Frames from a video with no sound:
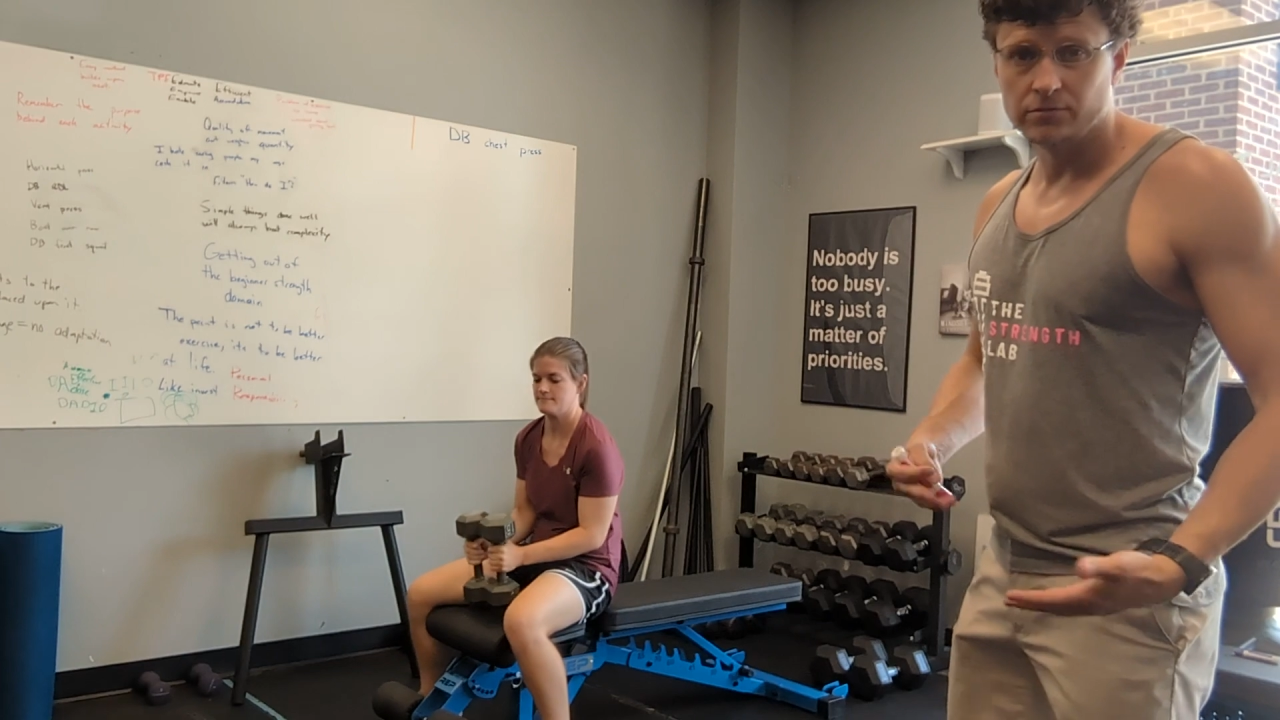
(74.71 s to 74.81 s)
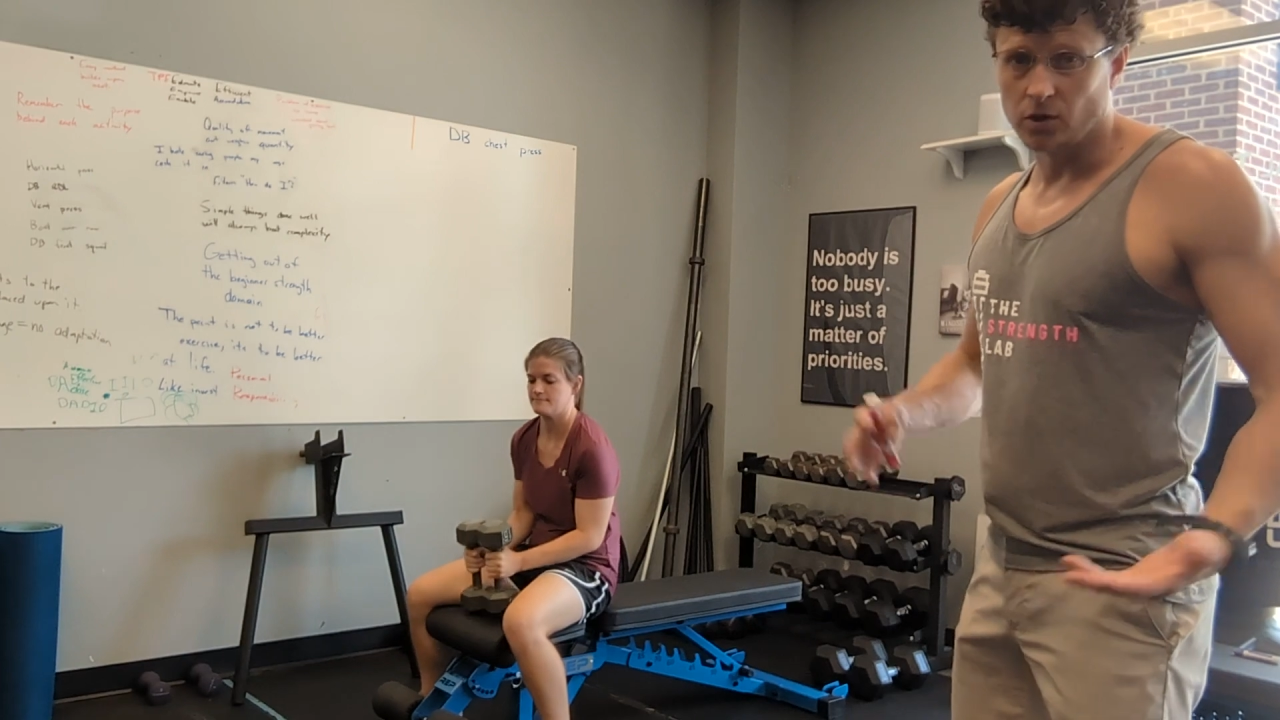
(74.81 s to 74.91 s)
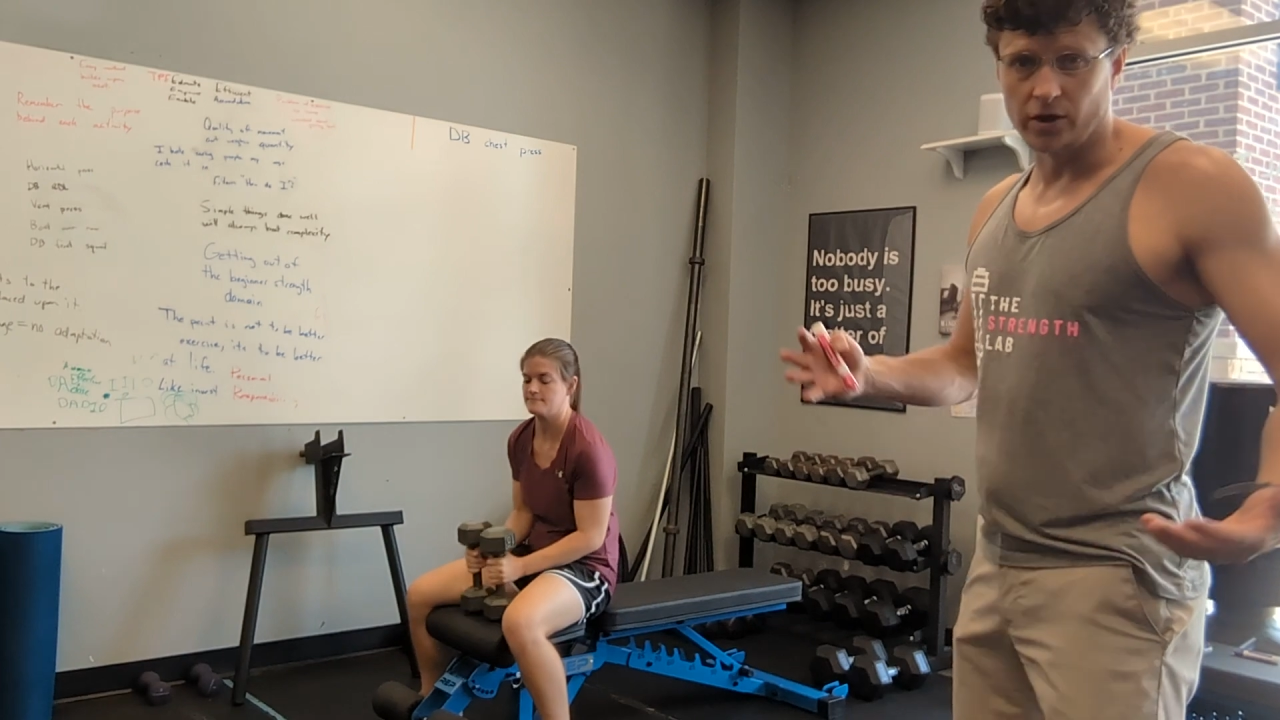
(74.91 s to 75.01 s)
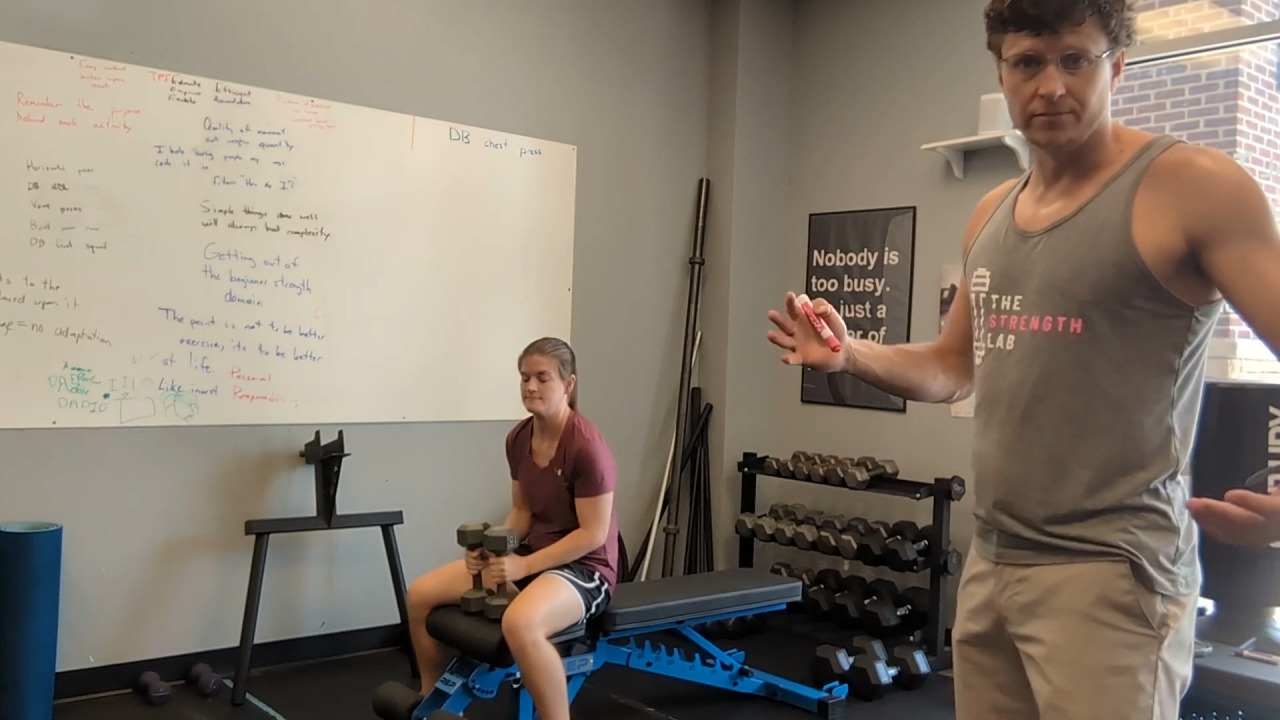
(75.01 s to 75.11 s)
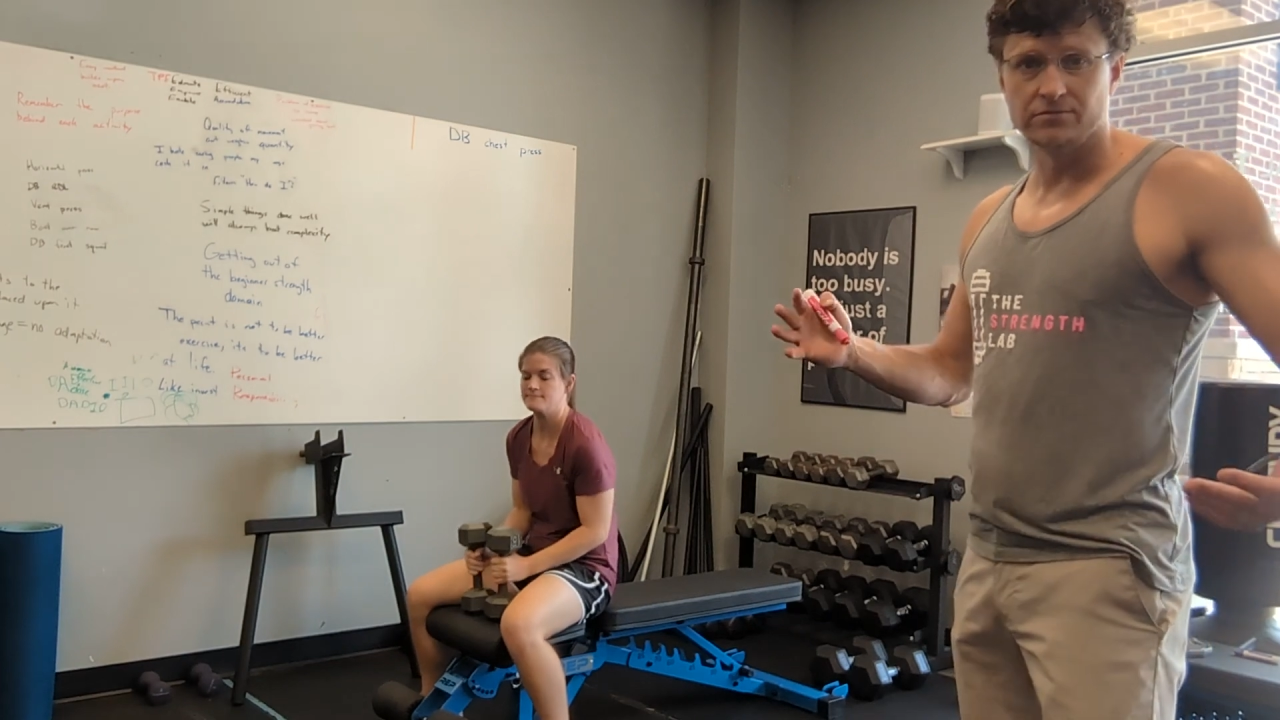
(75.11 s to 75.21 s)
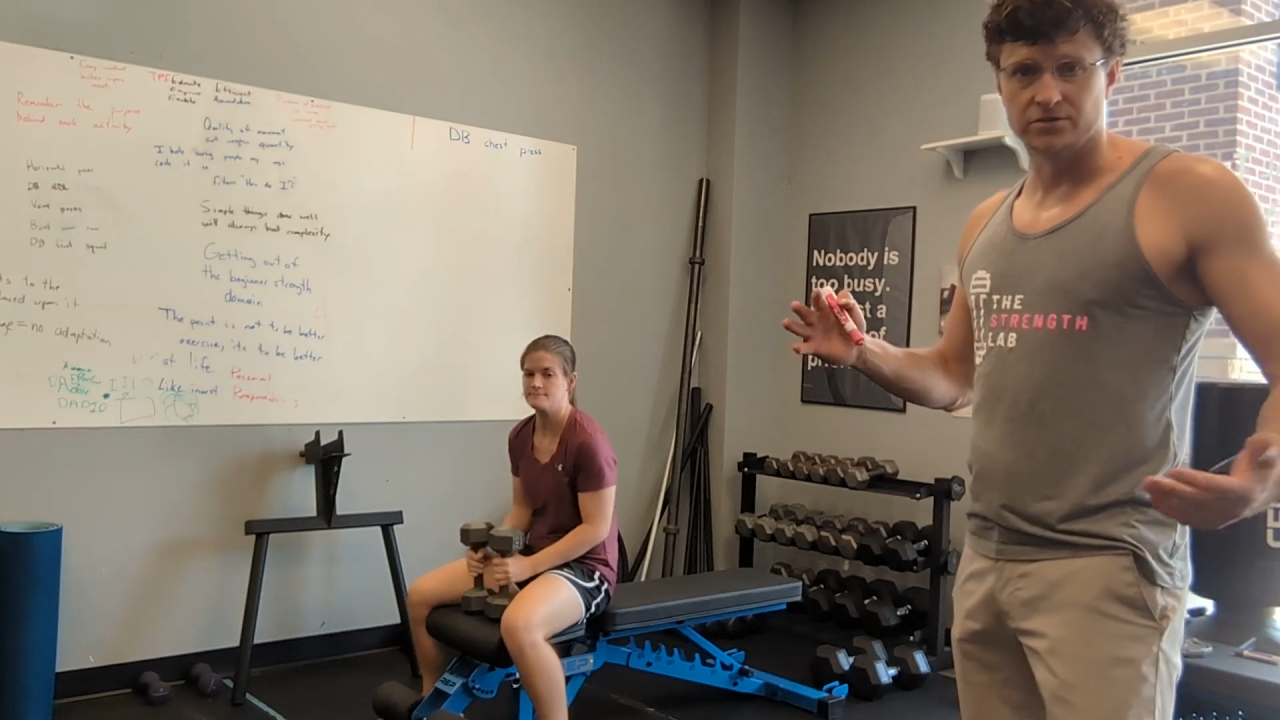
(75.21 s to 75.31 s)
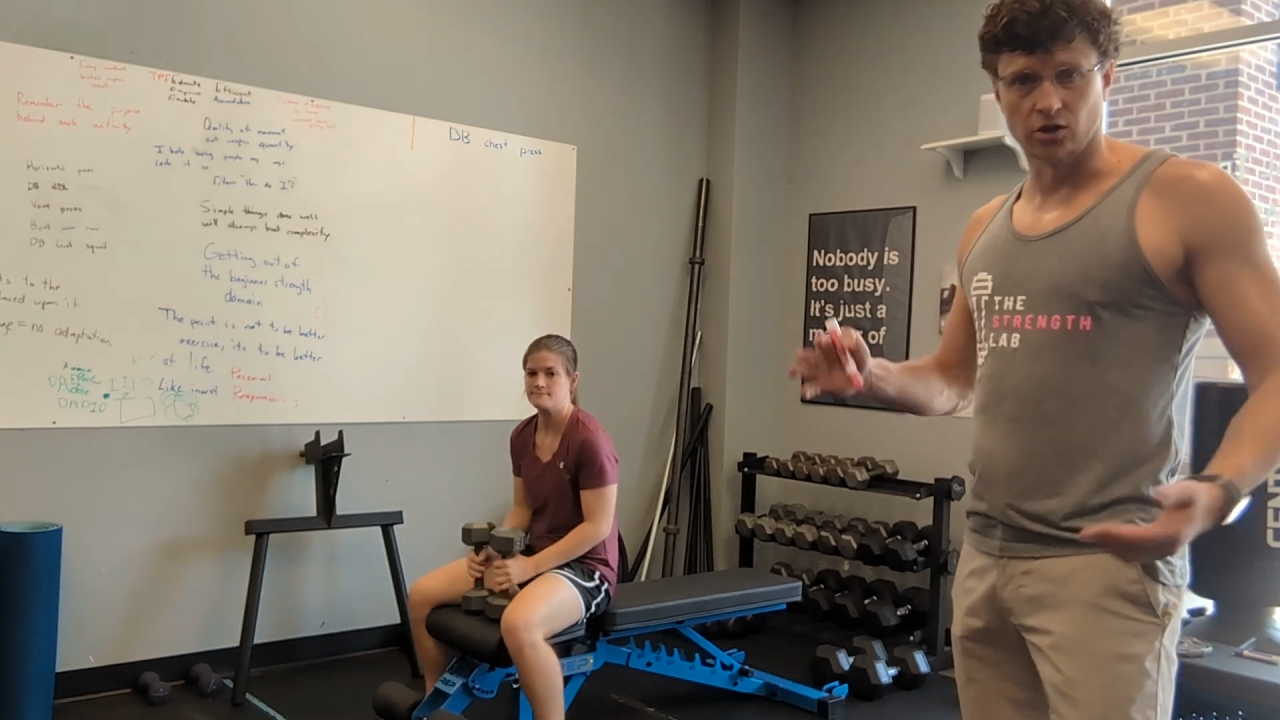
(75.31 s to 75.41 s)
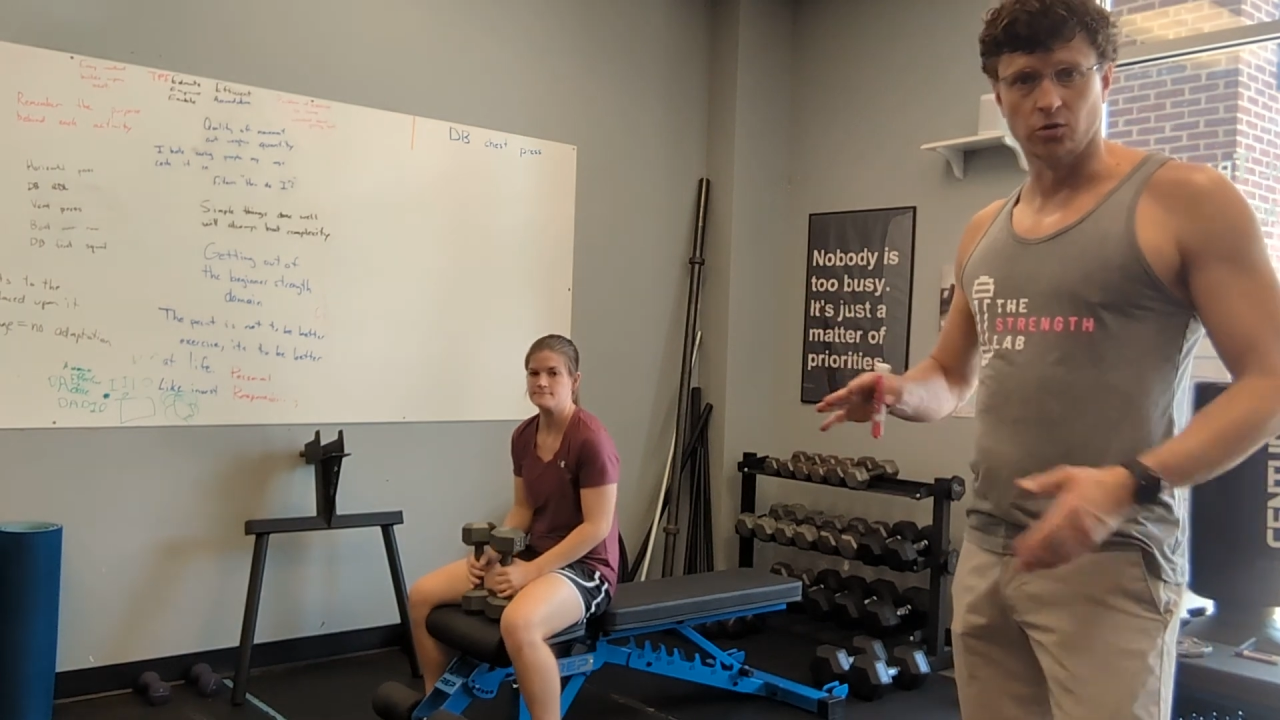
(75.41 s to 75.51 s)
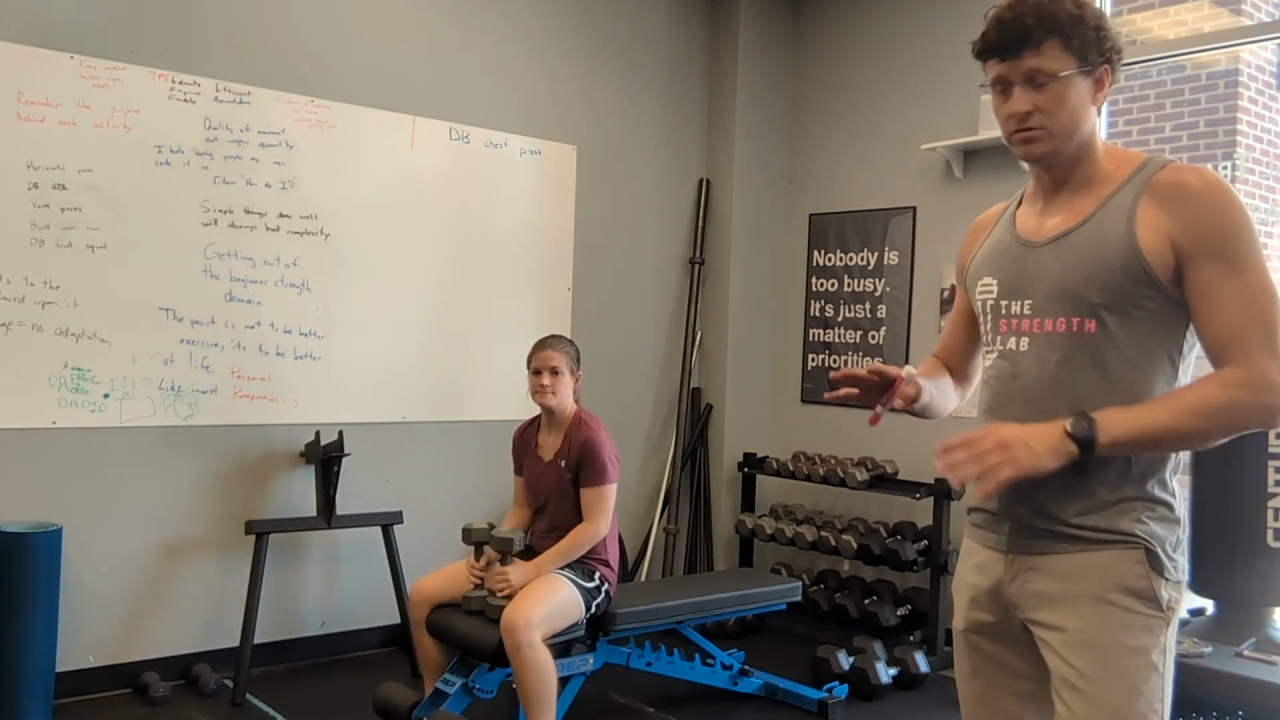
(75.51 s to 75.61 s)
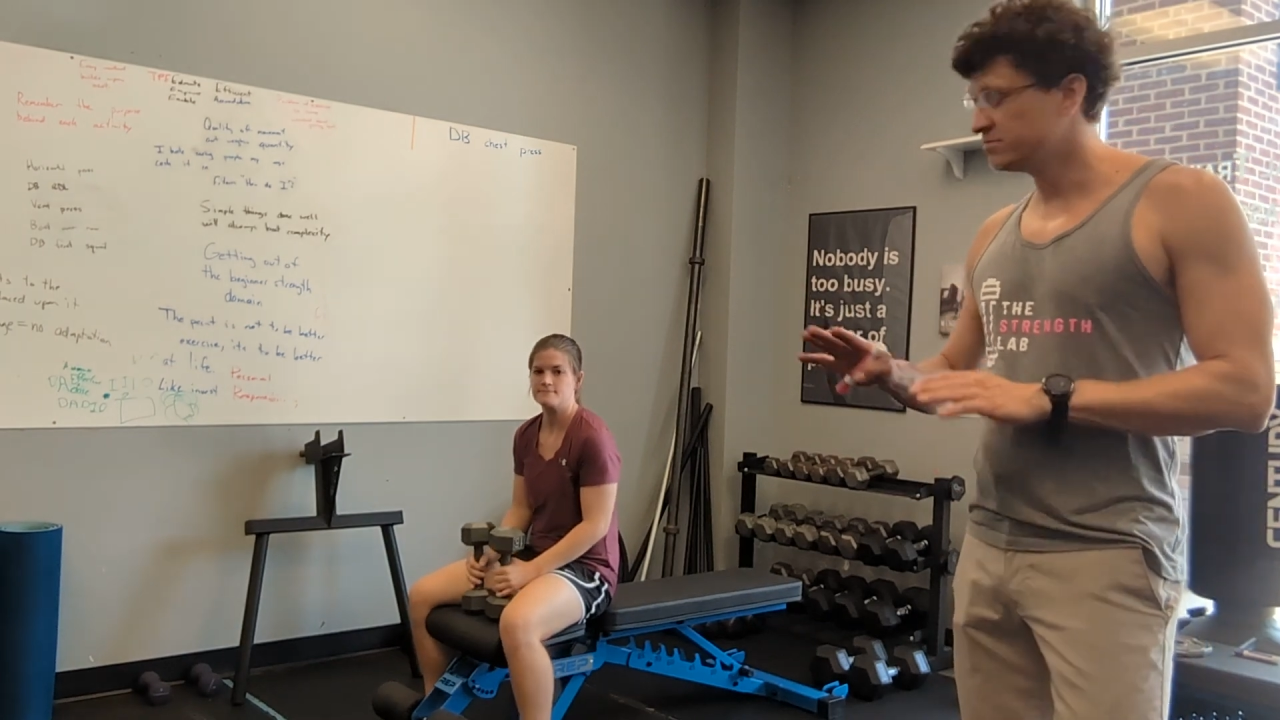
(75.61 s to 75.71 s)
All right,
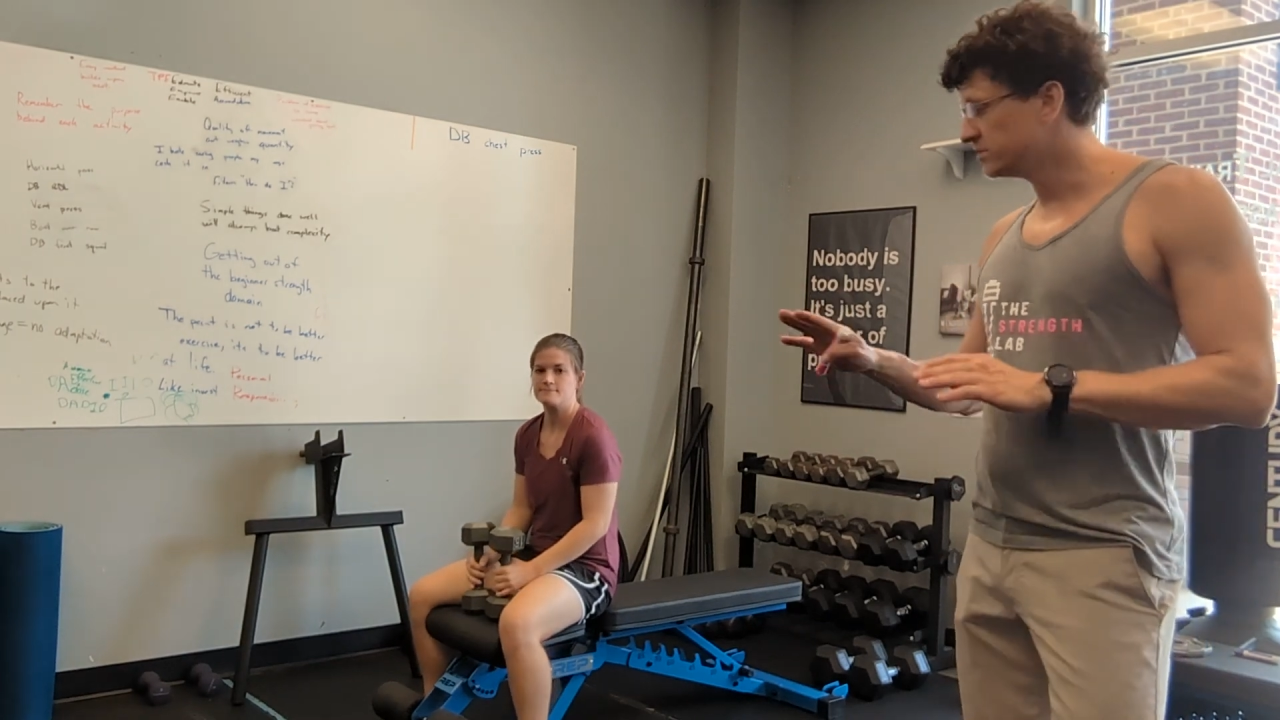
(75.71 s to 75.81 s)
so